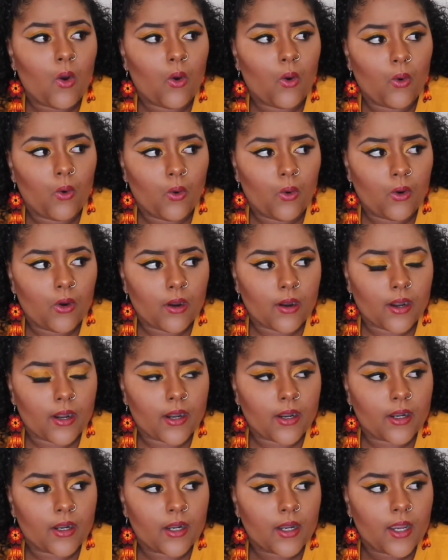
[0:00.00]

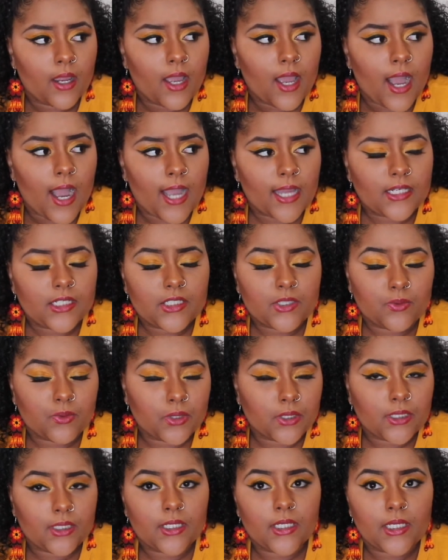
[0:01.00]
or I just
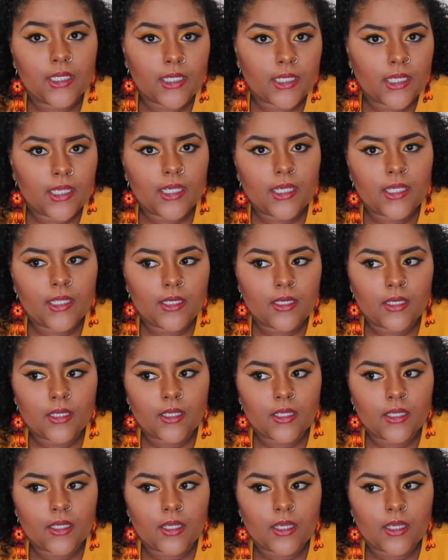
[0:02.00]
really didn't need